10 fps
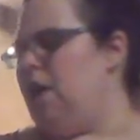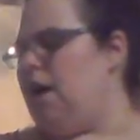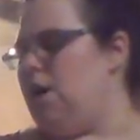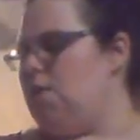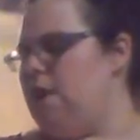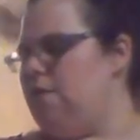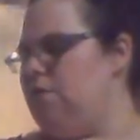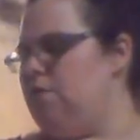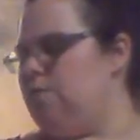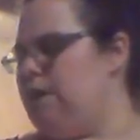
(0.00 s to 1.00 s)

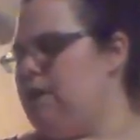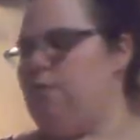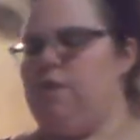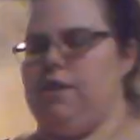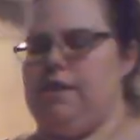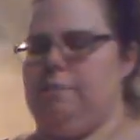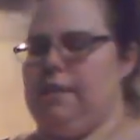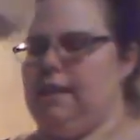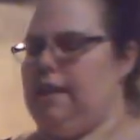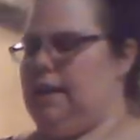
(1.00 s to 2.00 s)
However, right now we're
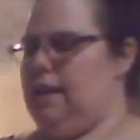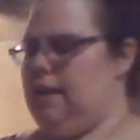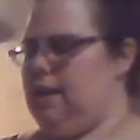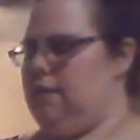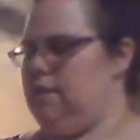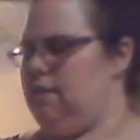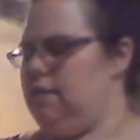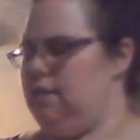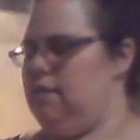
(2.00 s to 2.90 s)
keeping cans